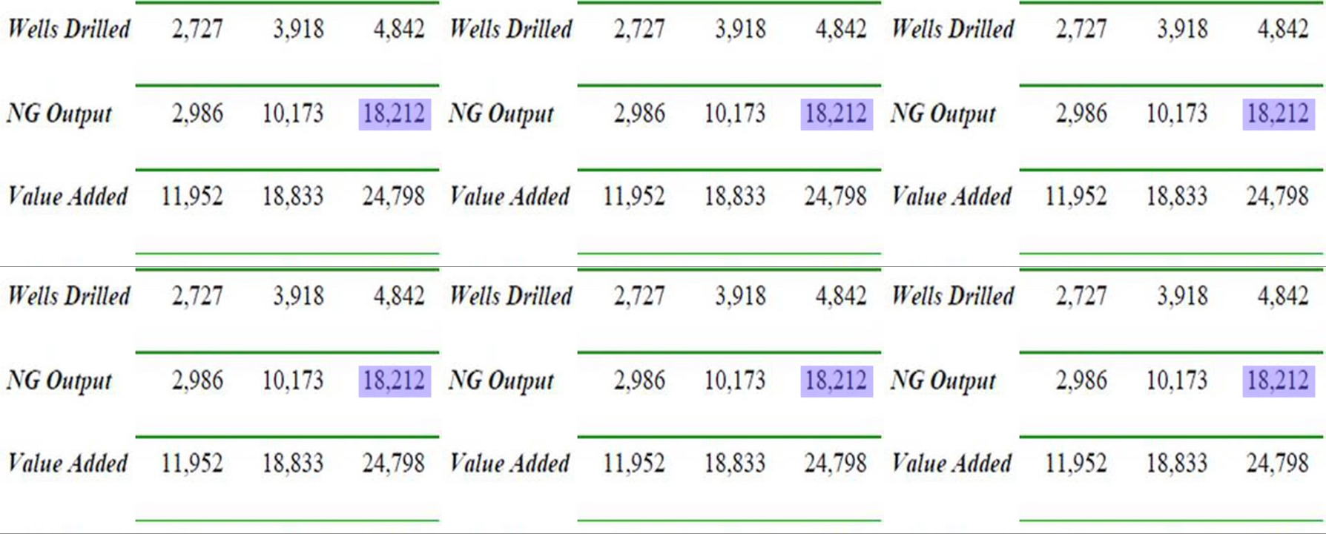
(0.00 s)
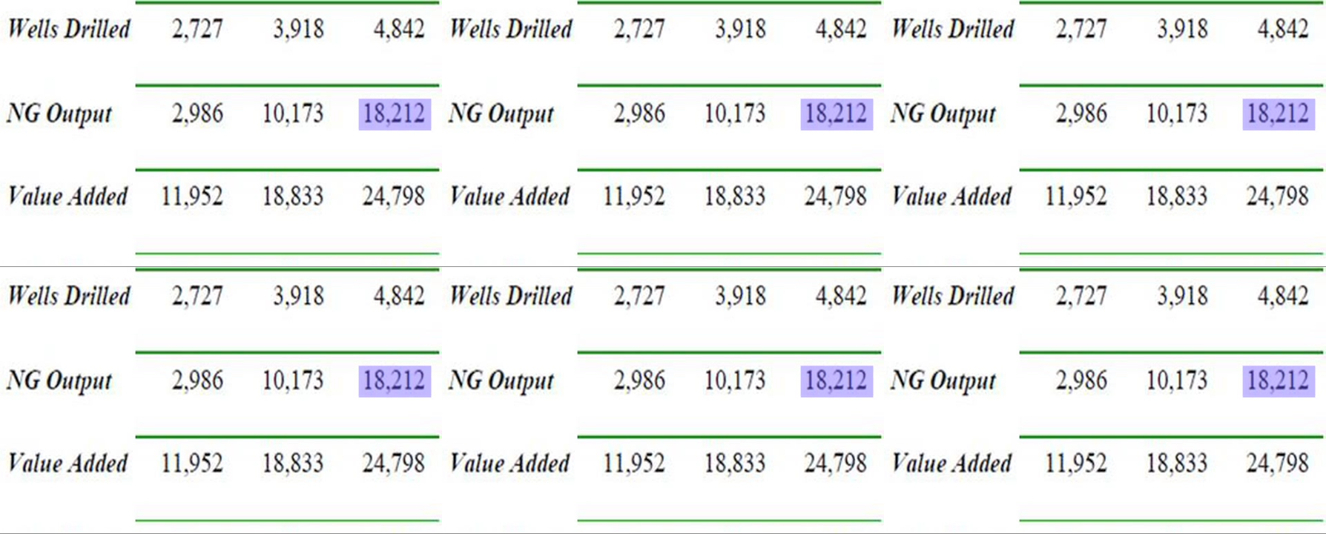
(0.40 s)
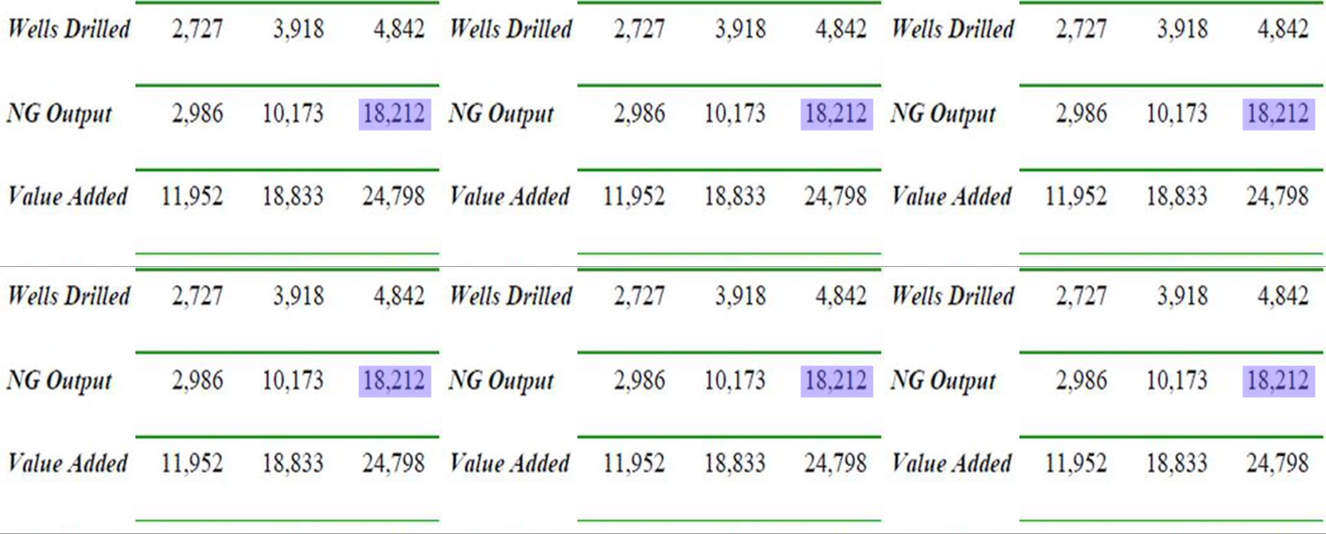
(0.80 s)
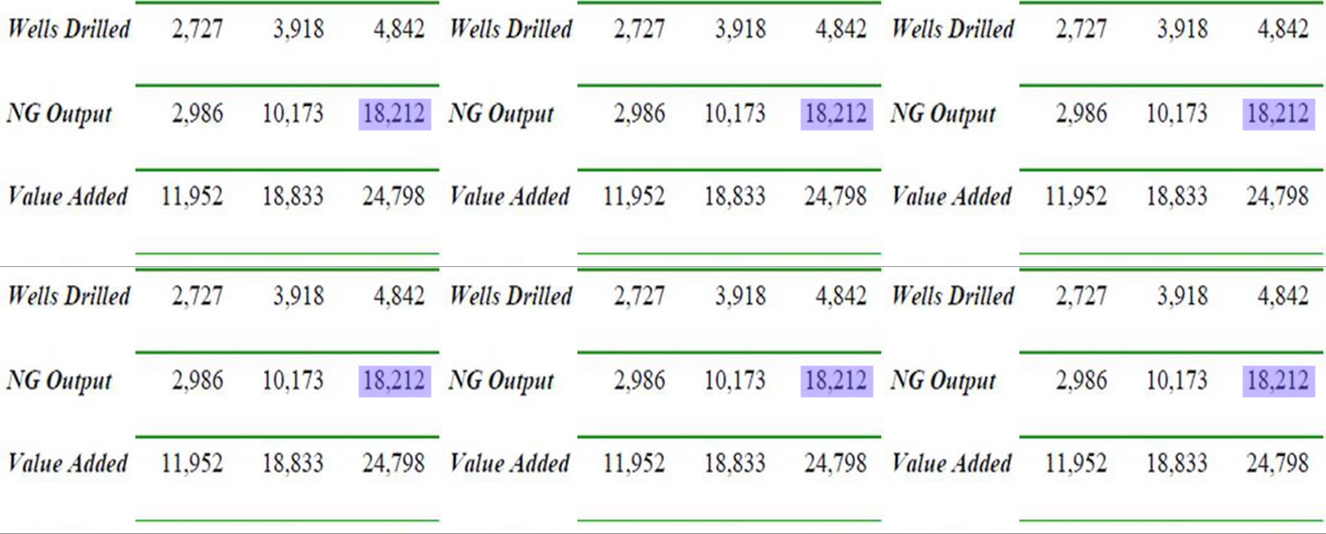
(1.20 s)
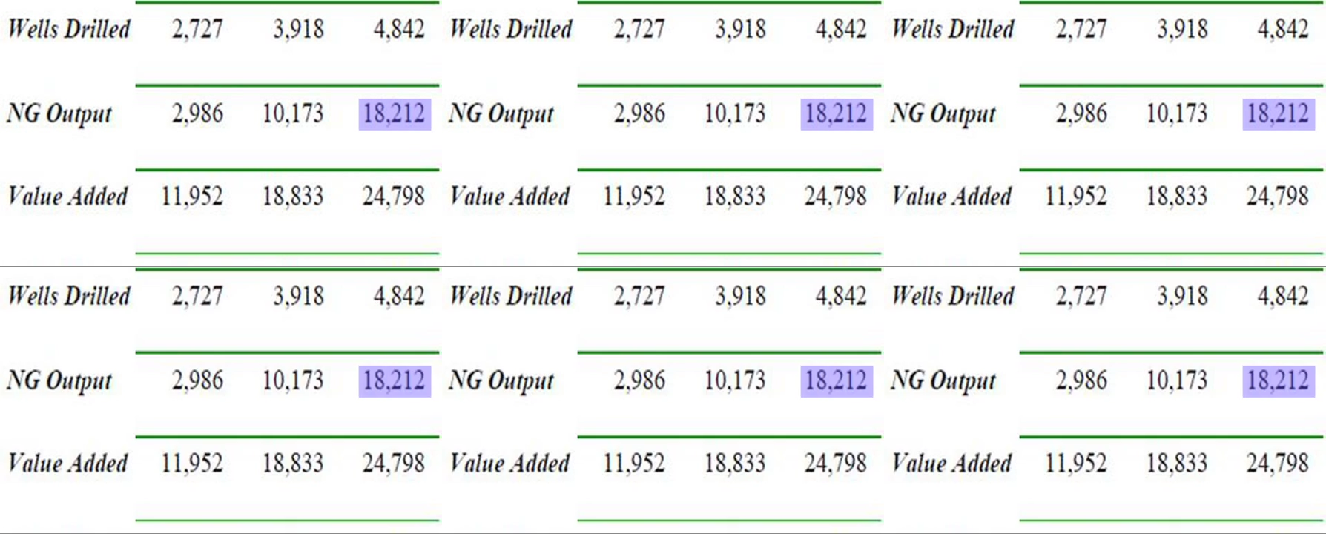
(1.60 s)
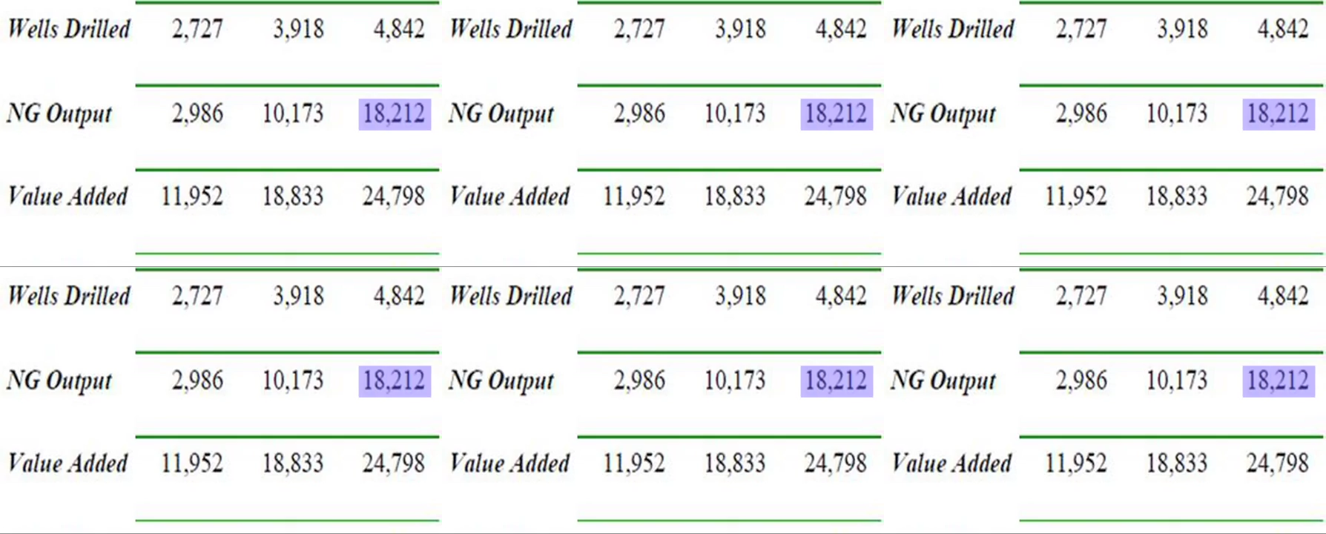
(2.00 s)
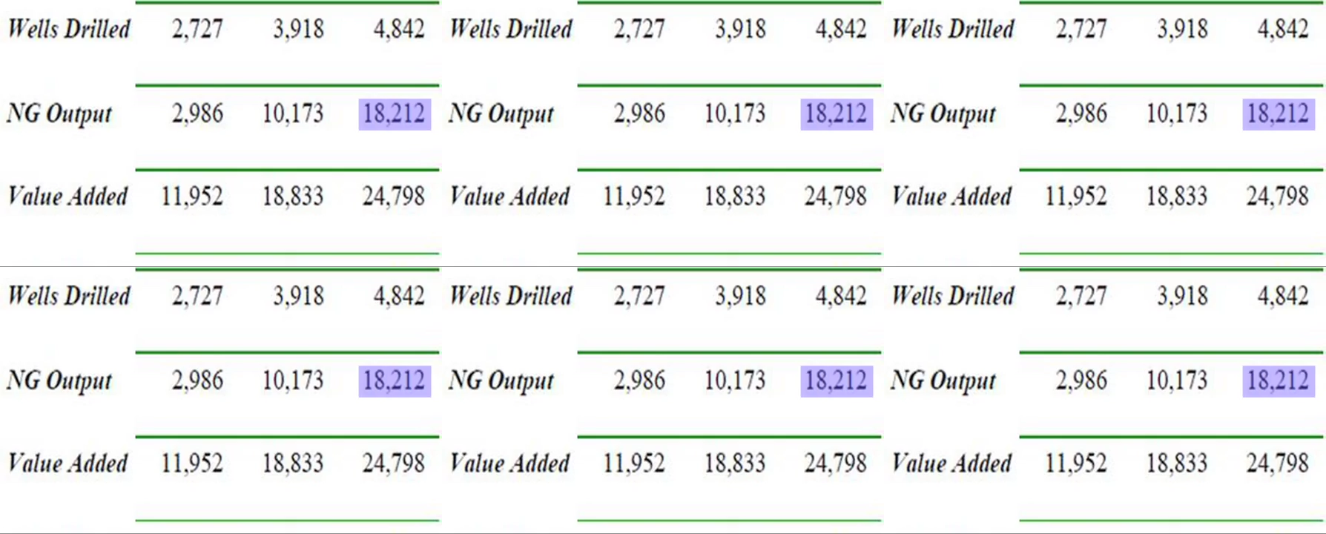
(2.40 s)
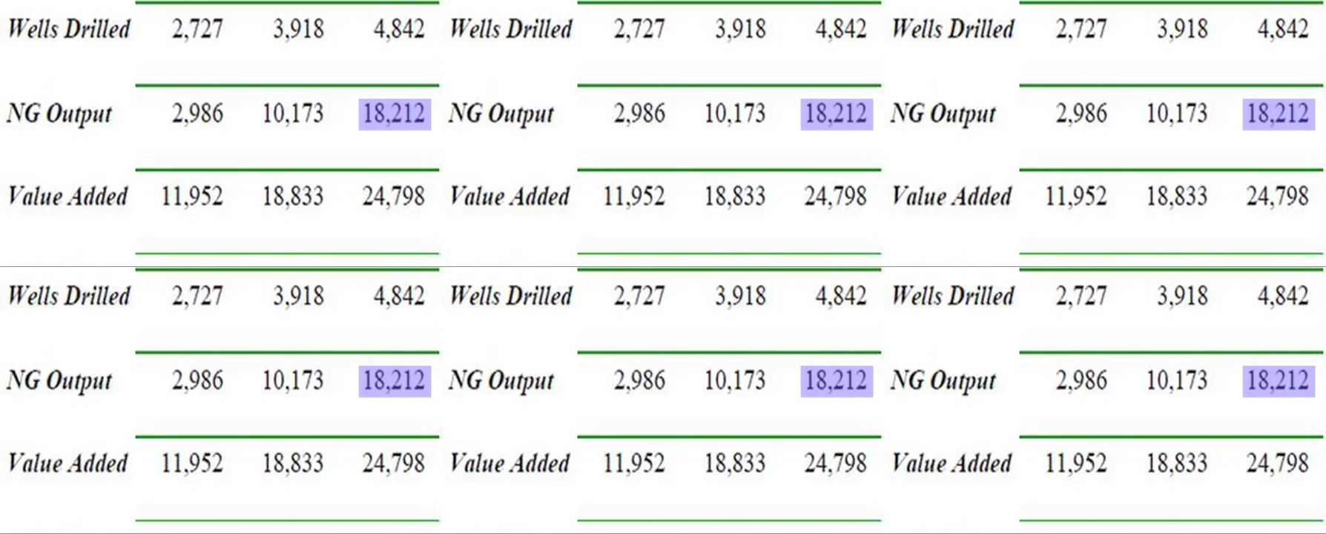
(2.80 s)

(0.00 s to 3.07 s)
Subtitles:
[unreadable: no face in view]